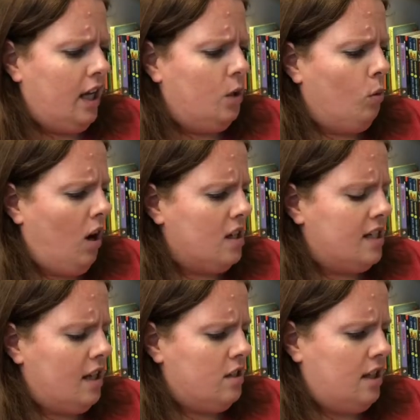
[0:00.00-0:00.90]
He walked
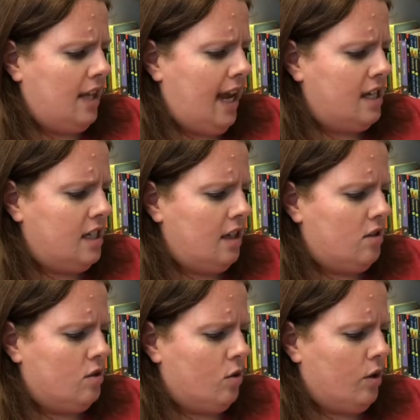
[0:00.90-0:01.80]
down to the 18th
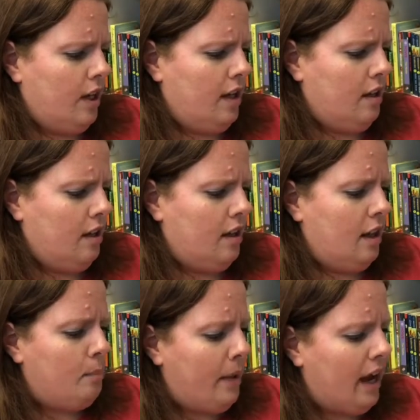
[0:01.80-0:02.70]
story,
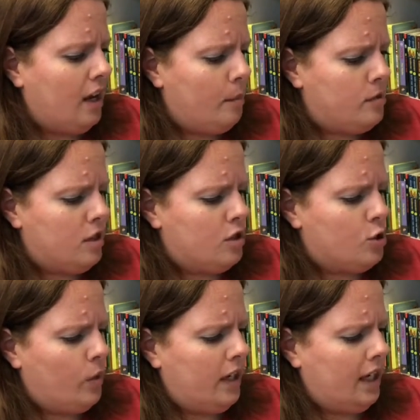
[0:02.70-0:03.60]
then back up to the
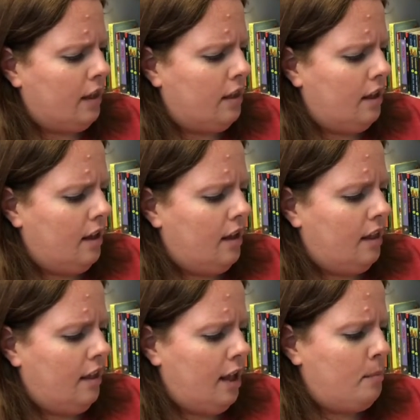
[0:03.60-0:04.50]
20th,
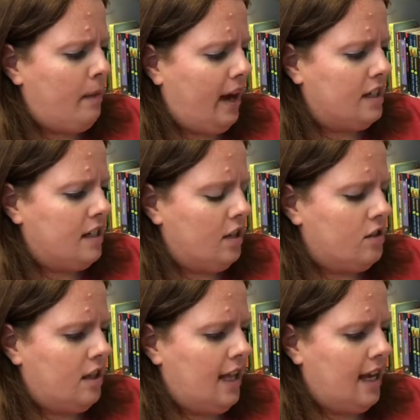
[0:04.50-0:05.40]
then back down
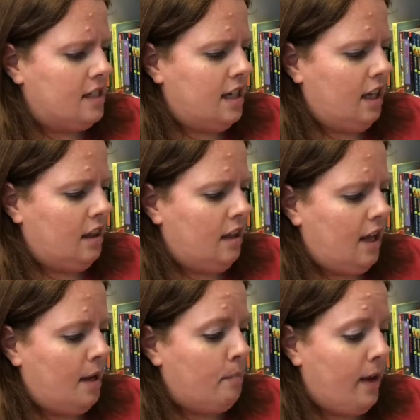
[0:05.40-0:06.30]
to the 18th,
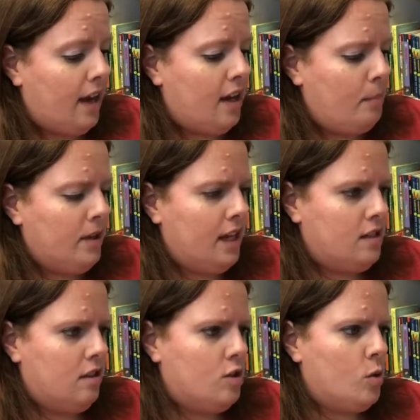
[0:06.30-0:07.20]
and back up again
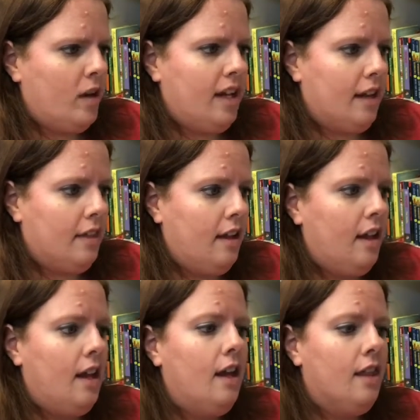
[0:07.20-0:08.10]
to the 20th.
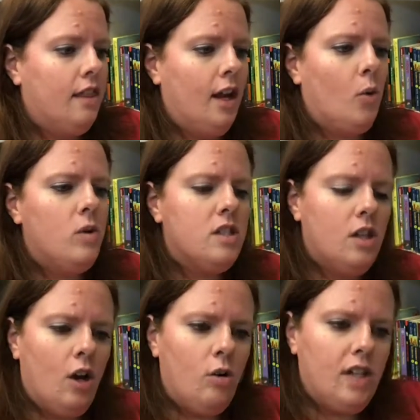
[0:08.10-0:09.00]
There was
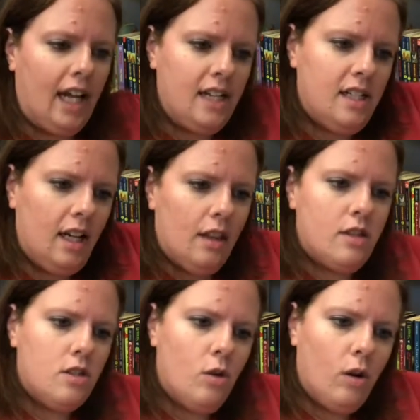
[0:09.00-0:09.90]
no 19th
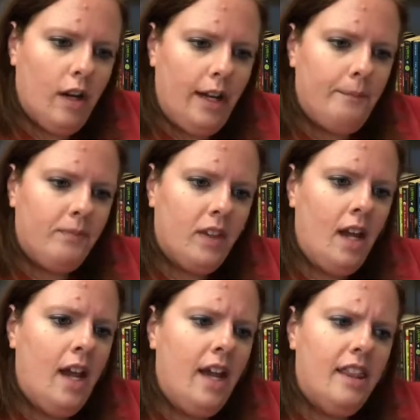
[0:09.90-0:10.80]
story.
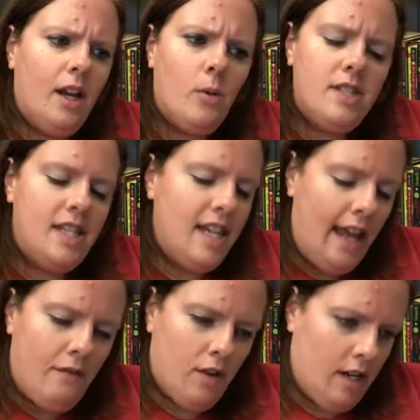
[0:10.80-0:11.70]
There was
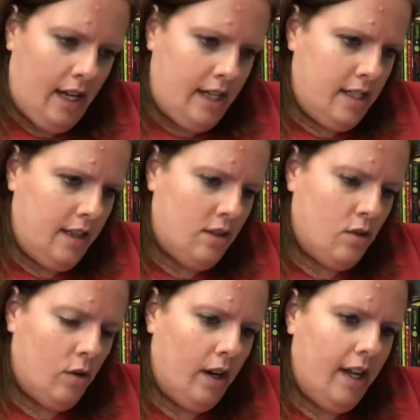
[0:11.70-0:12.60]
never a 19th
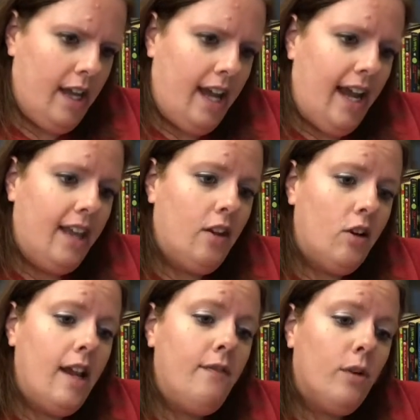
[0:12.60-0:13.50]
story, and there
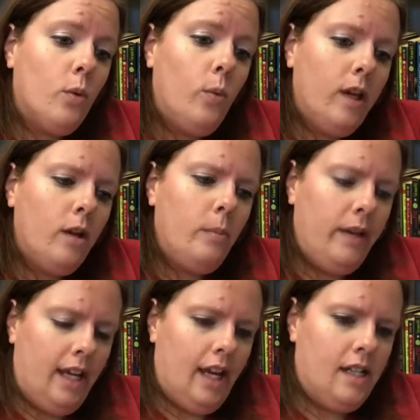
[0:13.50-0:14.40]
never will
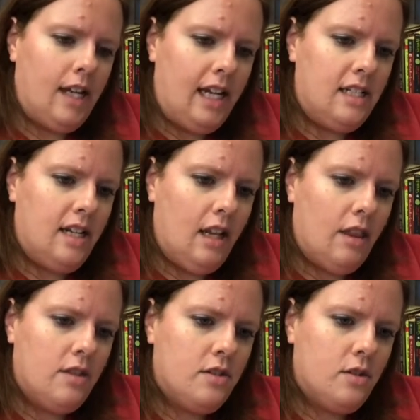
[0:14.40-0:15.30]
be a
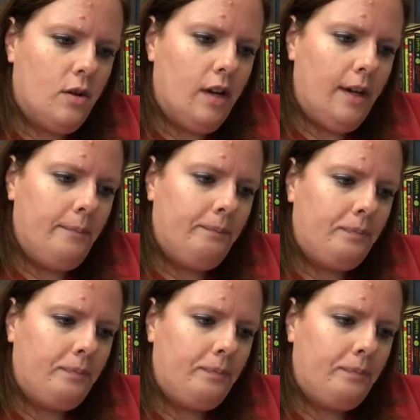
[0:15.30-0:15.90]
19th story.